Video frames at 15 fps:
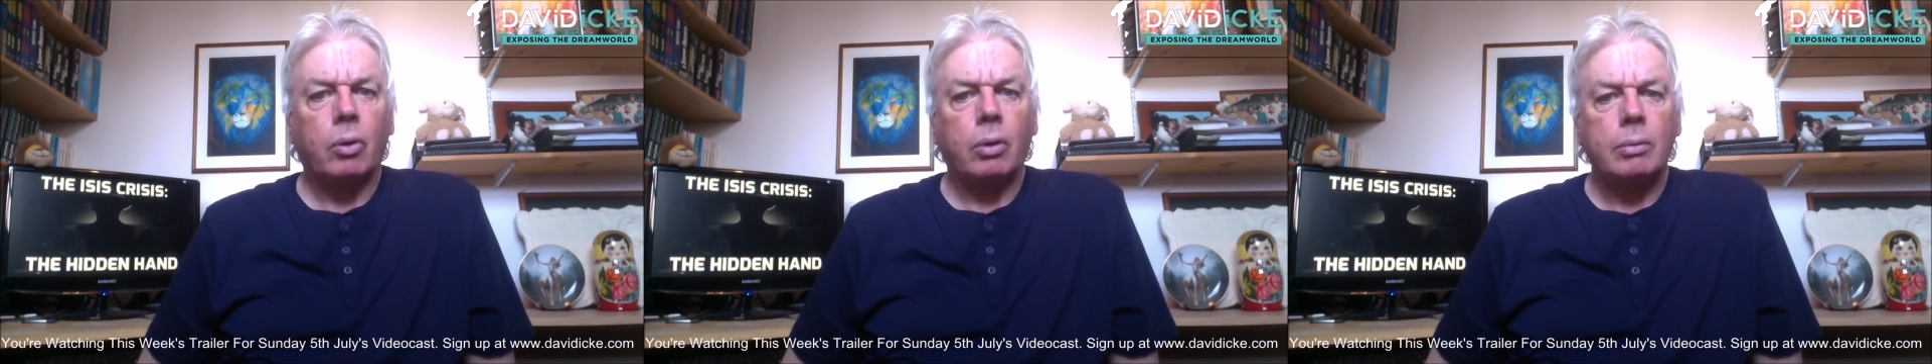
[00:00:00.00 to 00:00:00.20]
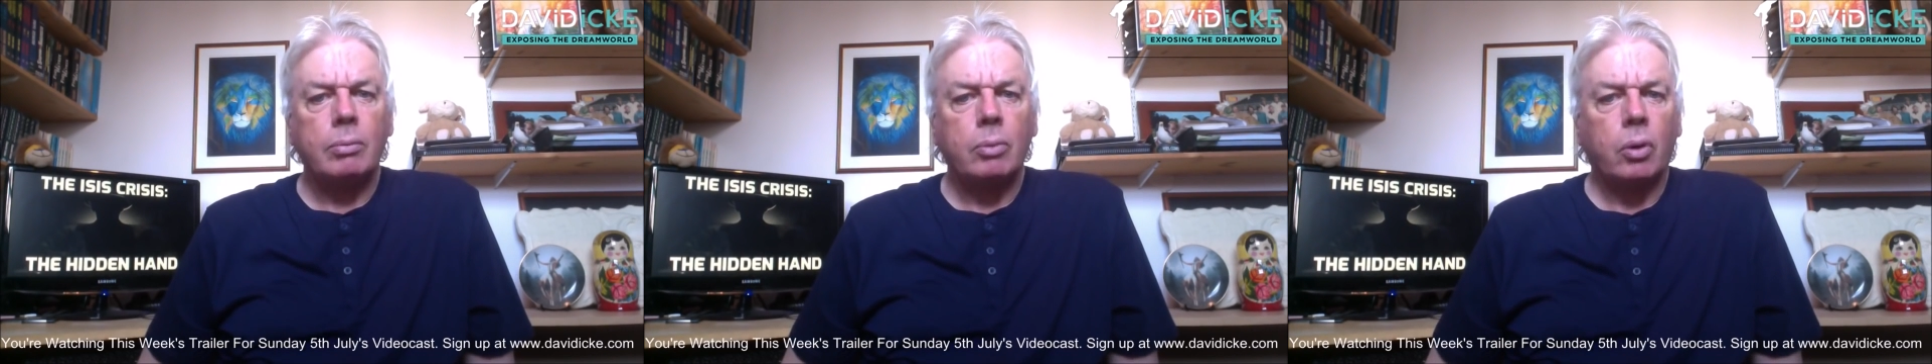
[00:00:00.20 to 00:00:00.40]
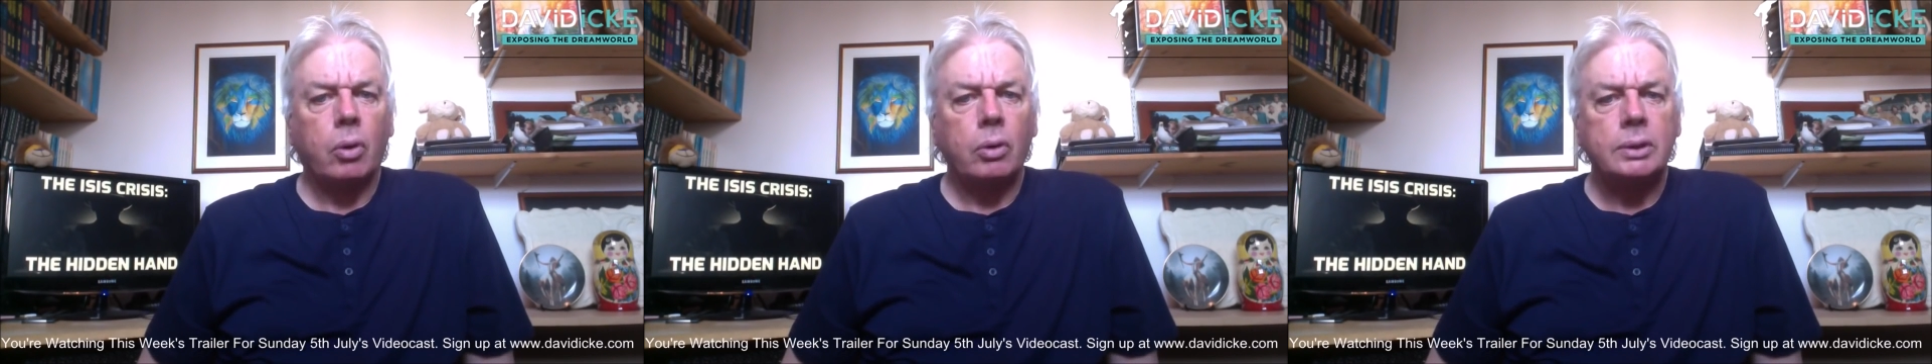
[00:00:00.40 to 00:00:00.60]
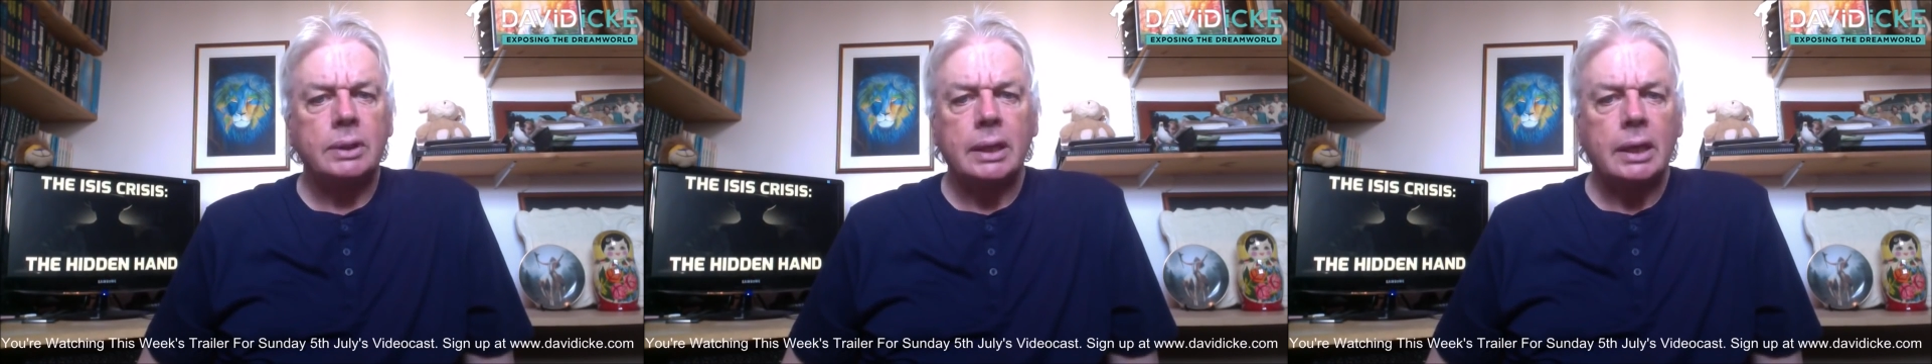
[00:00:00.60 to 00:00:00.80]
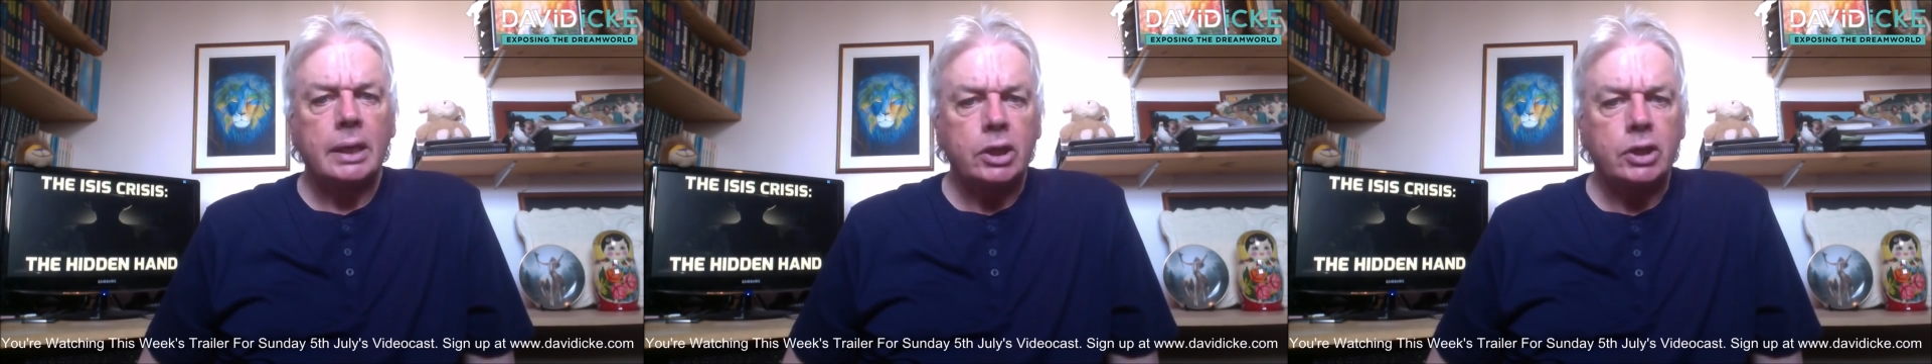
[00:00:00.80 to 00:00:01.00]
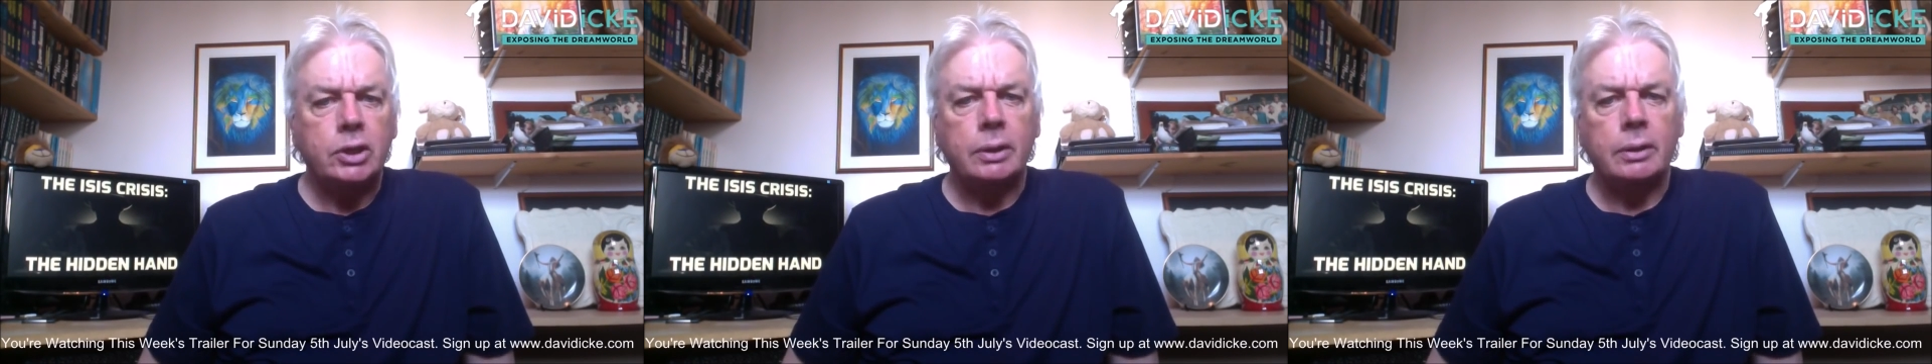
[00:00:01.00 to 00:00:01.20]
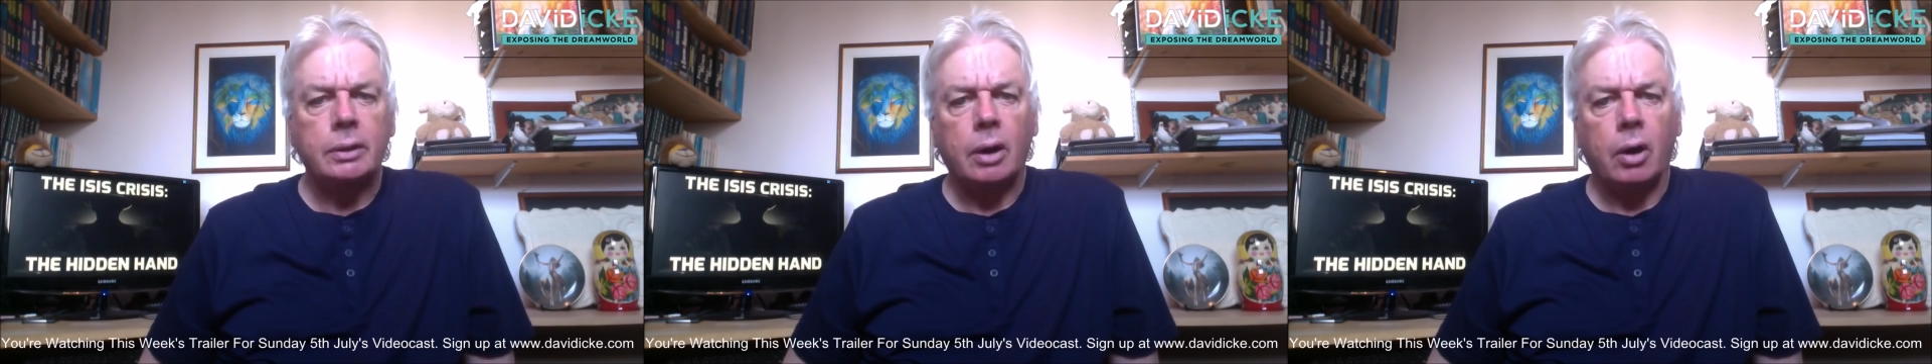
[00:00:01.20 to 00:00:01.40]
and more deletion